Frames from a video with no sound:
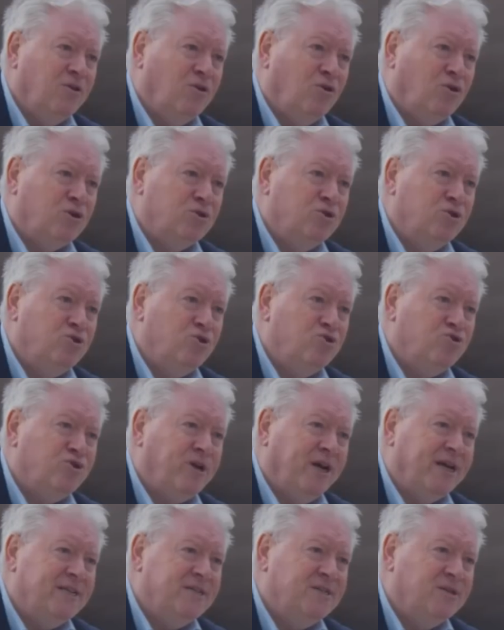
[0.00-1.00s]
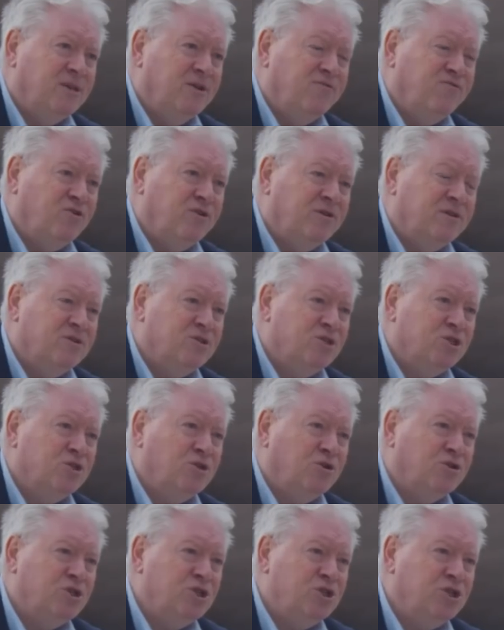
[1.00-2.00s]
order to try and deliver
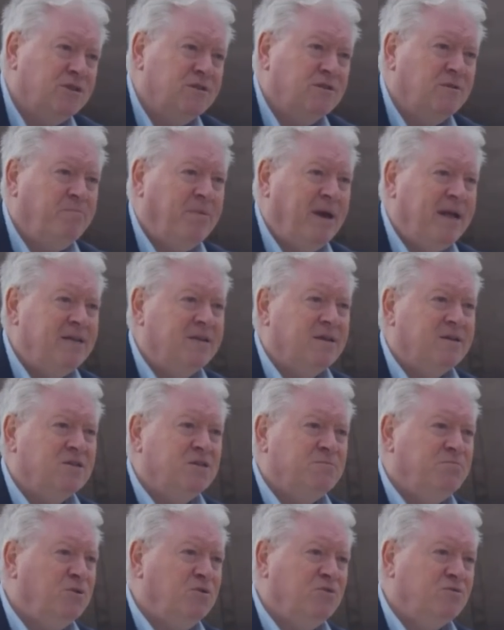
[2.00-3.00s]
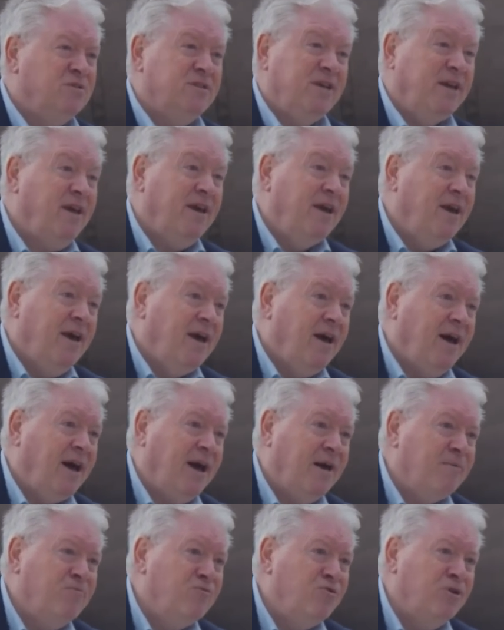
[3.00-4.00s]
Scottish independence, but they'll say,
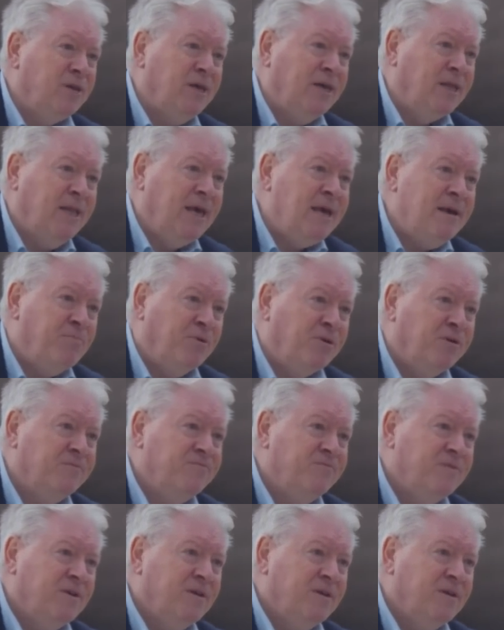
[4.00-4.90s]
I'm really Labour.